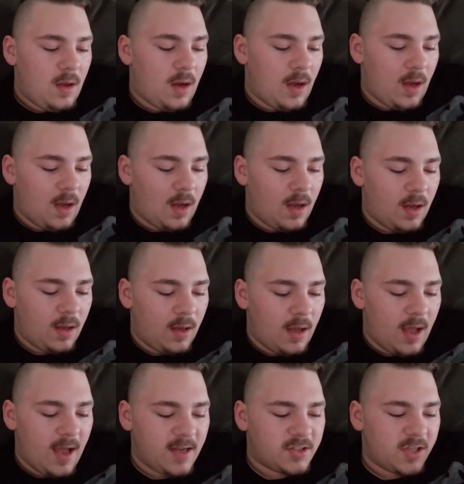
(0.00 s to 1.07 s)

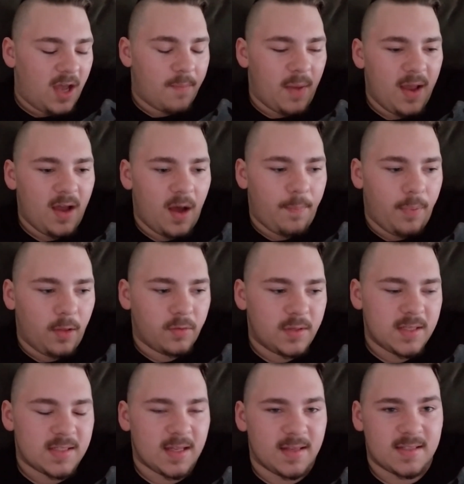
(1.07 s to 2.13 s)
Actually, I might upload
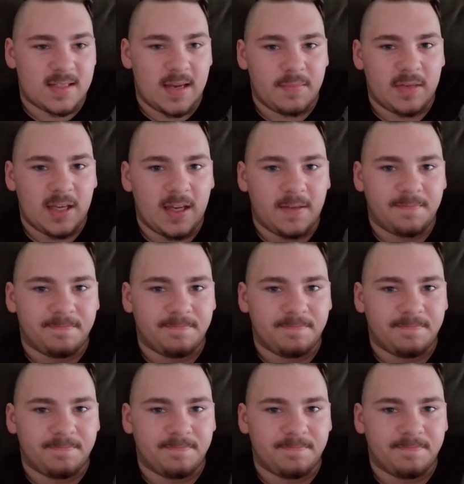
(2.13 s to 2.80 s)
these on the same day.